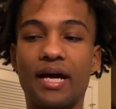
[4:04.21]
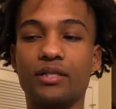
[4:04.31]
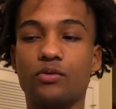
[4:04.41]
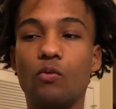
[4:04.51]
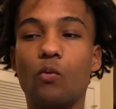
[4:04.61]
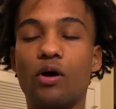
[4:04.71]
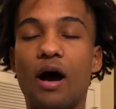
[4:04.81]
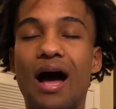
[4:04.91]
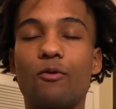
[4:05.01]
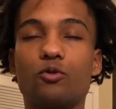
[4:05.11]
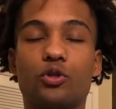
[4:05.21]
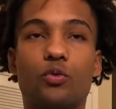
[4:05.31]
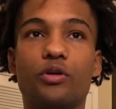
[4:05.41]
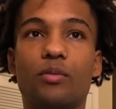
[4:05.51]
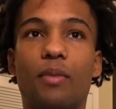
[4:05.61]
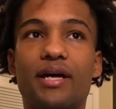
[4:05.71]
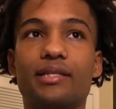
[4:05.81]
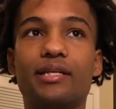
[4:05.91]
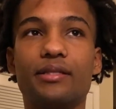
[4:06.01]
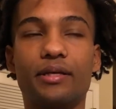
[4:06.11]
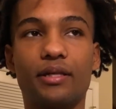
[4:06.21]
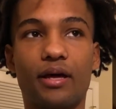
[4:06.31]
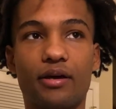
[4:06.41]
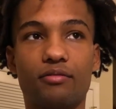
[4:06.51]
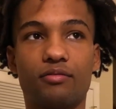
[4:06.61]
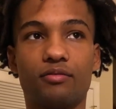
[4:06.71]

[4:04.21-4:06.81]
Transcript: to what I was doing in my day-to-day life.